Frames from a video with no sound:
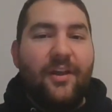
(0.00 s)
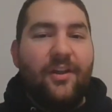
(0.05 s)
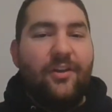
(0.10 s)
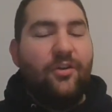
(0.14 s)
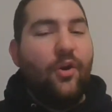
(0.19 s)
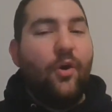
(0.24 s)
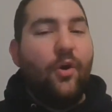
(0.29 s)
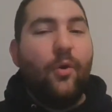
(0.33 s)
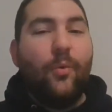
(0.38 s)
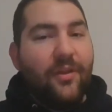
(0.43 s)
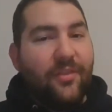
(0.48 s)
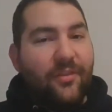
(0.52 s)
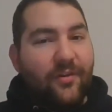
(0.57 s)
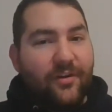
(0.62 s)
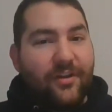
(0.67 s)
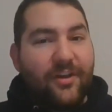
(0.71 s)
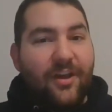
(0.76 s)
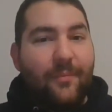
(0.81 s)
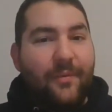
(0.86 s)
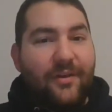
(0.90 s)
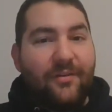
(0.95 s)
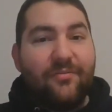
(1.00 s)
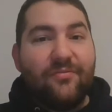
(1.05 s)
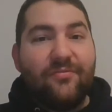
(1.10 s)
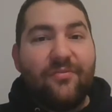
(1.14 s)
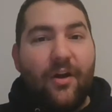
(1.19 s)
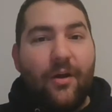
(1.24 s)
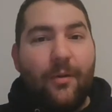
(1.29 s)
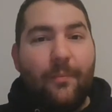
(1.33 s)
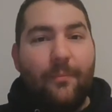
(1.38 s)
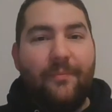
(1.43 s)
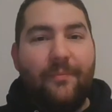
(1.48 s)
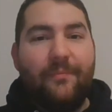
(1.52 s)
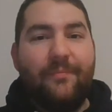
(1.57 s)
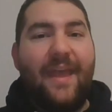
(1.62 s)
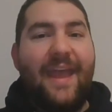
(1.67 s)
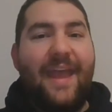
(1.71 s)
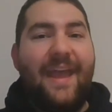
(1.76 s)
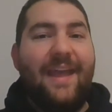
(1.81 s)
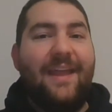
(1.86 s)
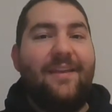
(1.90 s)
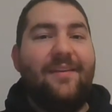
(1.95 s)
know where they're coming from,
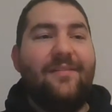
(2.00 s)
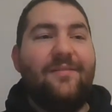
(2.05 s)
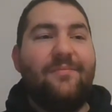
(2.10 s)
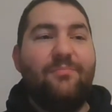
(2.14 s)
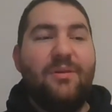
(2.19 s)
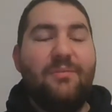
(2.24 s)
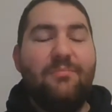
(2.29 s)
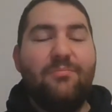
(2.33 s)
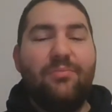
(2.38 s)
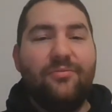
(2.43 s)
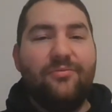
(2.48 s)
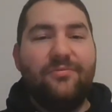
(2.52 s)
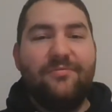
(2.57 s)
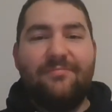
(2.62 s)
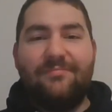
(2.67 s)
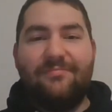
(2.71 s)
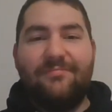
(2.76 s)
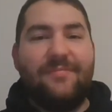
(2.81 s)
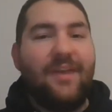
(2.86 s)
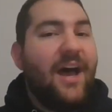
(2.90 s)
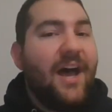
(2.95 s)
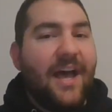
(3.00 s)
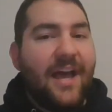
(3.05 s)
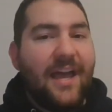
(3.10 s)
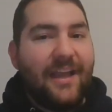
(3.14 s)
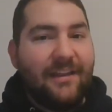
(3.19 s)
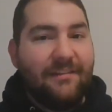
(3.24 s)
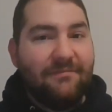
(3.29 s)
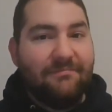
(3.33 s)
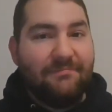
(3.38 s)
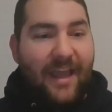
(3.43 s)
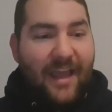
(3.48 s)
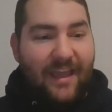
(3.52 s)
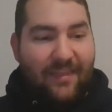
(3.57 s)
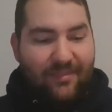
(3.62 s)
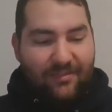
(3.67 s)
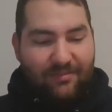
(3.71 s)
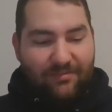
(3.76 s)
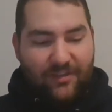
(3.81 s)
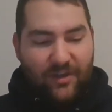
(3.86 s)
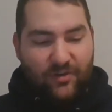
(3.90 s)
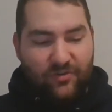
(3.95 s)
and people die,
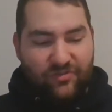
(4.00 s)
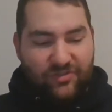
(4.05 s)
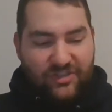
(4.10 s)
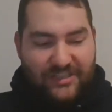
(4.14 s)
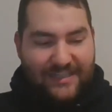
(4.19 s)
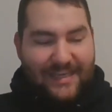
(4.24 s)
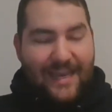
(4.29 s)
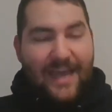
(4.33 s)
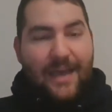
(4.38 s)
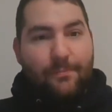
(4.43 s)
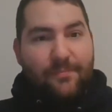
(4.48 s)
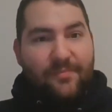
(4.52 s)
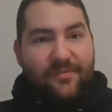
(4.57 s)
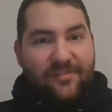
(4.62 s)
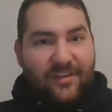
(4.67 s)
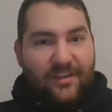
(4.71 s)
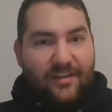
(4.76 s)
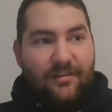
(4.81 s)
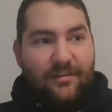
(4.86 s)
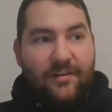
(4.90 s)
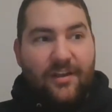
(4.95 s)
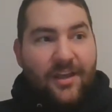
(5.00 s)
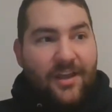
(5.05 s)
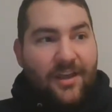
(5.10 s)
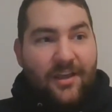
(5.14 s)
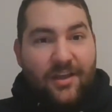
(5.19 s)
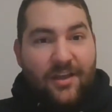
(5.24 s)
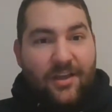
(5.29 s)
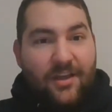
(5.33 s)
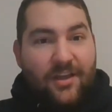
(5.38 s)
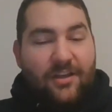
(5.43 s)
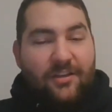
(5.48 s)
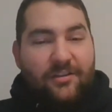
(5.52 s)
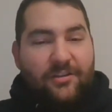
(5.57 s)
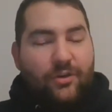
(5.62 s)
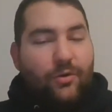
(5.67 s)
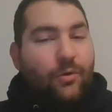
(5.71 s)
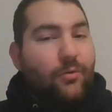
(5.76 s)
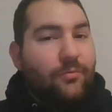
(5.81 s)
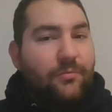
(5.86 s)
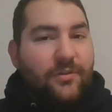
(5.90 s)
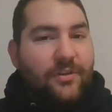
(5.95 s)
and there's depths, and you
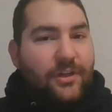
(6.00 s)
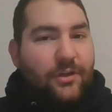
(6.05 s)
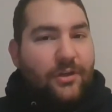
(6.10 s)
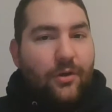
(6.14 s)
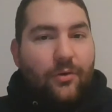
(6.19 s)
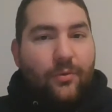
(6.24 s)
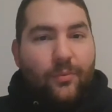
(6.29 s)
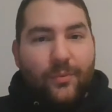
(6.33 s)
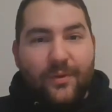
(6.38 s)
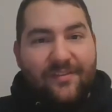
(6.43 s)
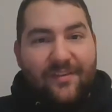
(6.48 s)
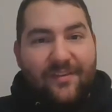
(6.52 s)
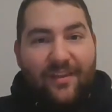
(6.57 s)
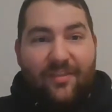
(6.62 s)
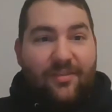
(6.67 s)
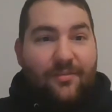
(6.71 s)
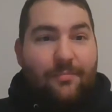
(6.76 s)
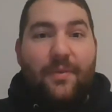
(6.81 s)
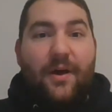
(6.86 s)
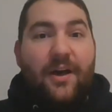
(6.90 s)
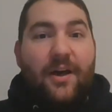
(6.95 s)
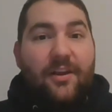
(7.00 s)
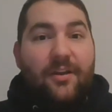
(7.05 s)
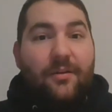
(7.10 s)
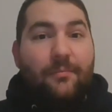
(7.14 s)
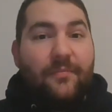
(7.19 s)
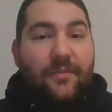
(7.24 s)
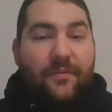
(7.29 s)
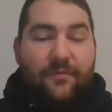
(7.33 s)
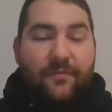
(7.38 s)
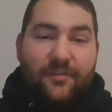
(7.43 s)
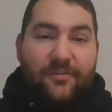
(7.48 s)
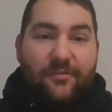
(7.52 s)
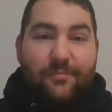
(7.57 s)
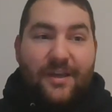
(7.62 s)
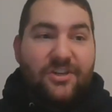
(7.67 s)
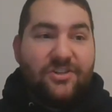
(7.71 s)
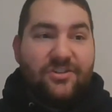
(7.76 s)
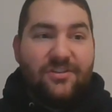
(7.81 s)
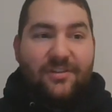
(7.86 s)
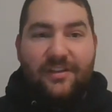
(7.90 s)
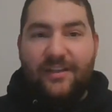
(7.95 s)
don't really know what's at the bottom of,
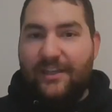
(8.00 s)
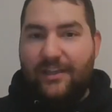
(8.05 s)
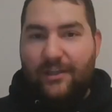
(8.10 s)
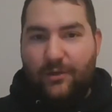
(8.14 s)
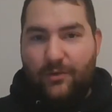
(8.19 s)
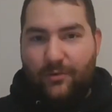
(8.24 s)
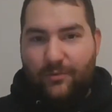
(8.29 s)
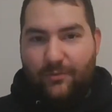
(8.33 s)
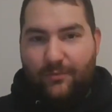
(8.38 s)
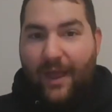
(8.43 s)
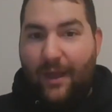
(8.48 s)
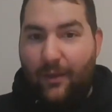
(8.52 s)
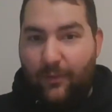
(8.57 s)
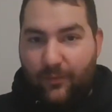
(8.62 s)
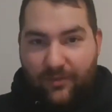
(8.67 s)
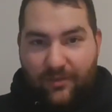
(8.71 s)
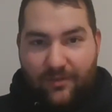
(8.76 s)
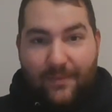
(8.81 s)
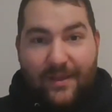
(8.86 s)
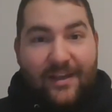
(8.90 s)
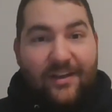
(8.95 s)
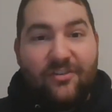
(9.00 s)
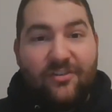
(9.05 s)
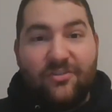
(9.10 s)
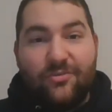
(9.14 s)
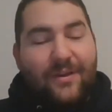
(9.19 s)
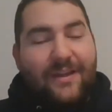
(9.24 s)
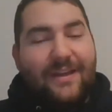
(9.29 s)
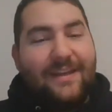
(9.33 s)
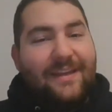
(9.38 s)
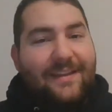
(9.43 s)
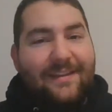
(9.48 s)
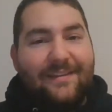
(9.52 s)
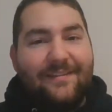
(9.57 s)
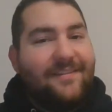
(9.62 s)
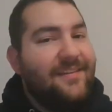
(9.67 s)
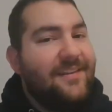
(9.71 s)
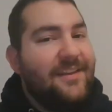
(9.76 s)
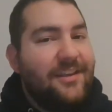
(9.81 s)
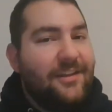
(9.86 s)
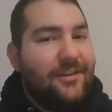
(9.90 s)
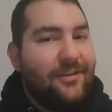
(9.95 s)
especially, out in the Mediterranean
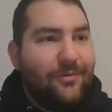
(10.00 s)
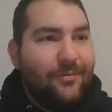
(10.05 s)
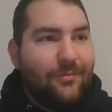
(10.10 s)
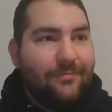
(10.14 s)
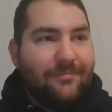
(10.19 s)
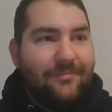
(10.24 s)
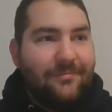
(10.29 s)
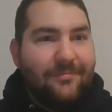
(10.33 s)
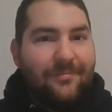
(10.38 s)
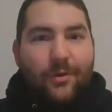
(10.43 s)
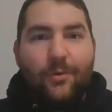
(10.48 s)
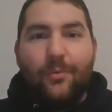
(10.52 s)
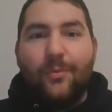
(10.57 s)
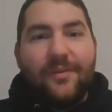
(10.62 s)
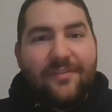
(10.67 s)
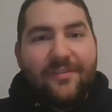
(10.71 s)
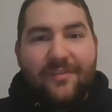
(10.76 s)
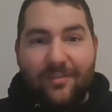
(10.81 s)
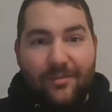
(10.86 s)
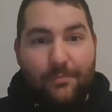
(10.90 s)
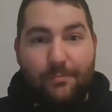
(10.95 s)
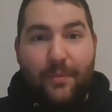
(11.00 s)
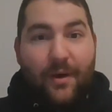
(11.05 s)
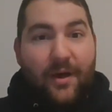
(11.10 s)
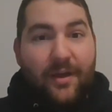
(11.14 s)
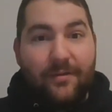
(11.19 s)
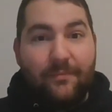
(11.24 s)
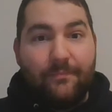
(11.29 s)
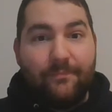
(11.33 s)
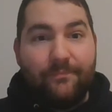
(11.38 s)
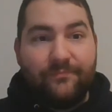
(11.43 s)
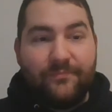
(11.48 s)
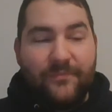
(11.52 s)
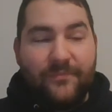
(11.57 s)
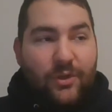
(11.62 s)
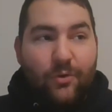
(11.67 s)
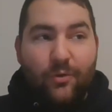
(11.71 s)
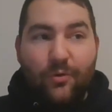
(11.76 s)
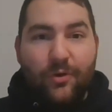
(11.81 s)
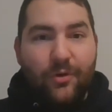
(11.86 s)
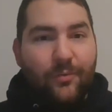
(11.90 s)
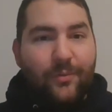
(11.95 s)
Sea. You don't know what's at the bottom. You
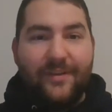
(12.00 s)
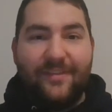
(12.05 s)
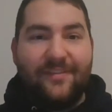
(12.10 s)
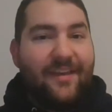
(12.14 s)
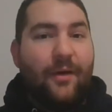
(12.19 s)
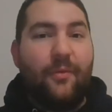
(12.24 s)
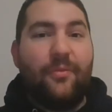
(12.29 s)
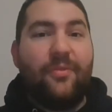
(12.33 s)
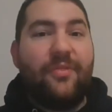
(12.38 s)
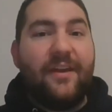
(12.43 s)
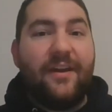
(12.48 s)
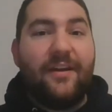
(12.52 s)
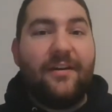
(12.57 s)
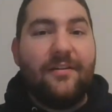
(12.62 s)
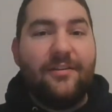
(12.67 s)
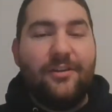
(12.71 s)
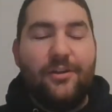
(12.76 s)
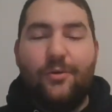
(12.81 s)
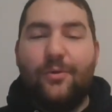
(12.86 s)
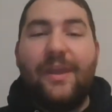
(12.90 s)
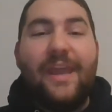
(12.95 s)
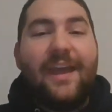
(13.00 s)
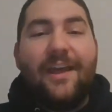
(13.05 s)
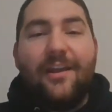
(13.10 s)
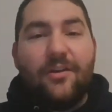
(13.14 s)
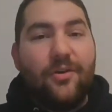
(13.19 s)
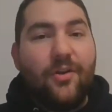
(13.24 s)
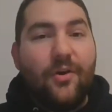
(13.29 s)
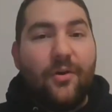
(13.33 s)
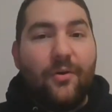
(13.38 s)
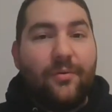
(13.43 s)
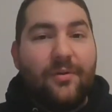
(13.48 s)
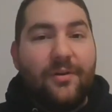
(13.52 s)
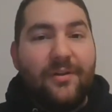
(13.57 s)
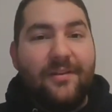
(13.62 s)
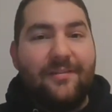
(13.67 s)
don't know what's out there. You can't know